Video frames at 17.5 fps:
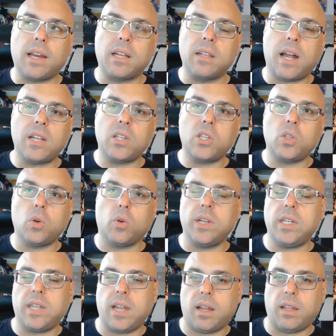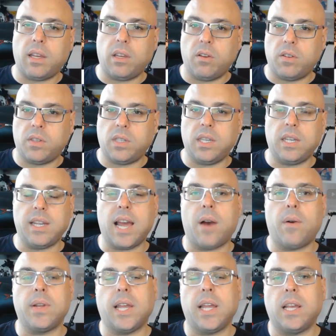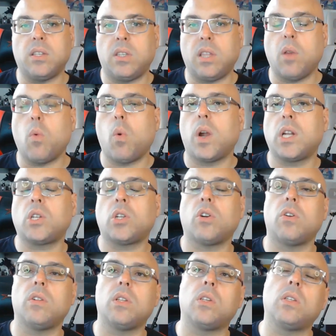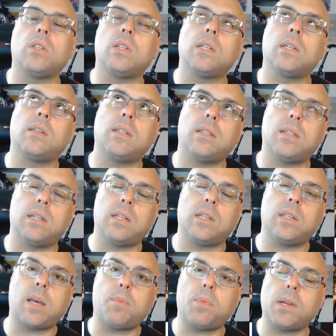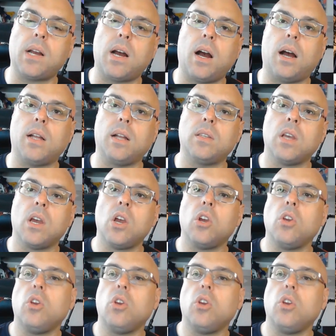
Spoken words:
a lot of storytelling you see nowadays, they want to turn the Decepticons,